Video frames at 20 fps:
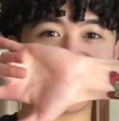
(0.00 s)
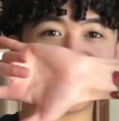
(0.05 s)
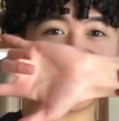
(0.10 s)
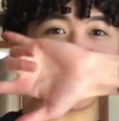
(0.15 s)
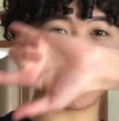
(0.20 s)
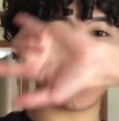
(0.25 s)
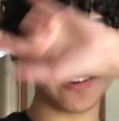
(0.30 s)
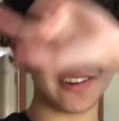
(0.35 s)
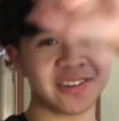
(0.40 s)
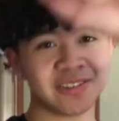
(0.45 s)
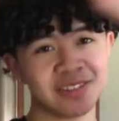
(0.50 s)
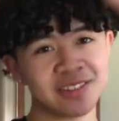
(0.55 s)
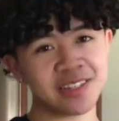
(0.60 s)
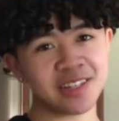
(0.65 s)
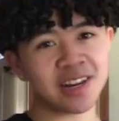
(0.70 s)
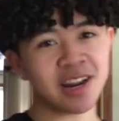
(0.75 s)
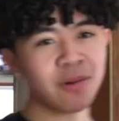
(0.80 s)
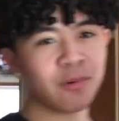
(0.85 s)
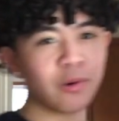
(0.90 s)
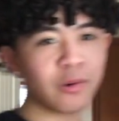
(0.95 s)
life, you know what I'm
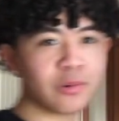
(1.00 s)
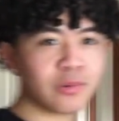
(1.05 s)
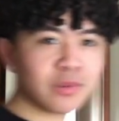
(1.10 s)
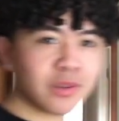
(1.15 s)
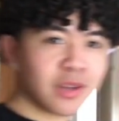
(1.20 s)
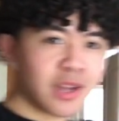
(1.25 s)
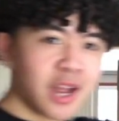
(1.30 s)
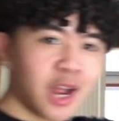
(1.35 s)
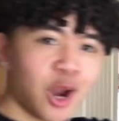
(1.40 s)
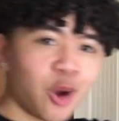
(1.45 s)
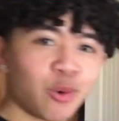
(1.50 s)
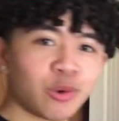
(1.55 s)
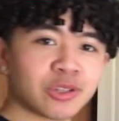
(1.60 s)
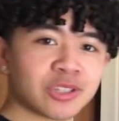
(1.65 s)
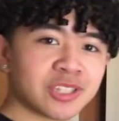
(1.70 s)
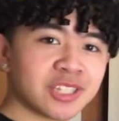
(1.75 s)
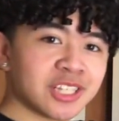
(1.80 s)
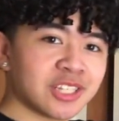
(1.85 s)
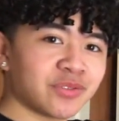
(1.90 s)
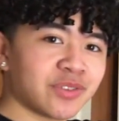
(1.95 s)
saying? I wrote I wrote
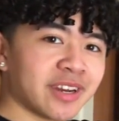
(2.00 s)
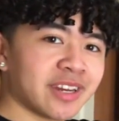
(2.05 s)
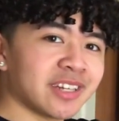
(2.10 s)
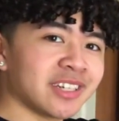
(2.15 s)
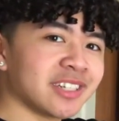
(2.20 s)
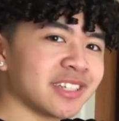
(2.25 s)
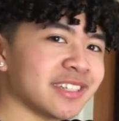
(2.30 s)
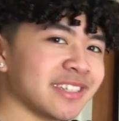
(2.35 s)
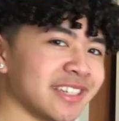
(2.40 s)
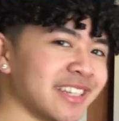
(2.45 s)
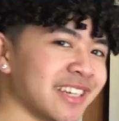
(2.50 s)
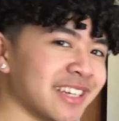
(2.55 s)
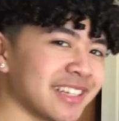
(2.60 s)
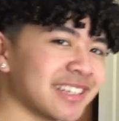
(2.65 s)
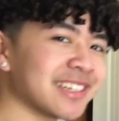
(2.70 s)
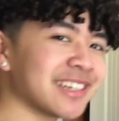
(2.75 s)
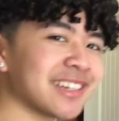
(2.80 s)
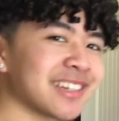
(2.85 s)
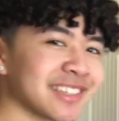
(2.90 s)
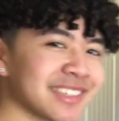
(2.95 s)
Steez right here, you did,
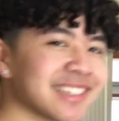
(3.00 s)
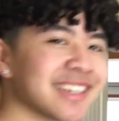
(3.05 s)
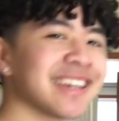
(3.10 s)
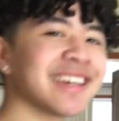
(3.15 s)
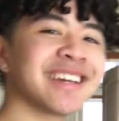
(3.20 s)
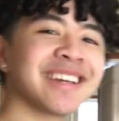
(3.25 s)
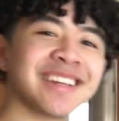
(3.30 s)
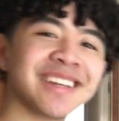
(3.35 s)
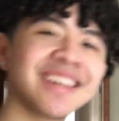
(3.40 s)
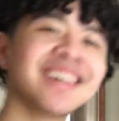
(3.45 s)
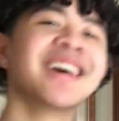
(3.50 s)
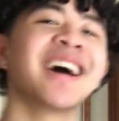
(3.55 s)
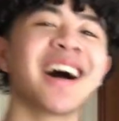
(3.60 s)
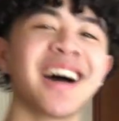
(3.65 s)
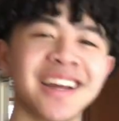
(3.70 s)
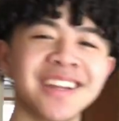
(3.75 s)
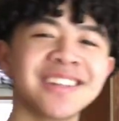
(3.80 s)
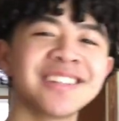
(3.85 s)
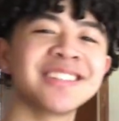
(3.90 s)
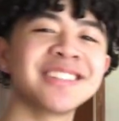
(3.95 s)
you know what I'm saying?
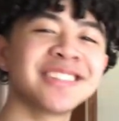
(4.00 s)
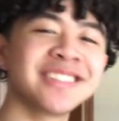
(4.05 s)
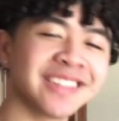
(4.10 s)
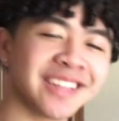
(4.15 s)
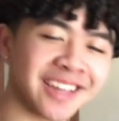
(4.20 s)
I know you see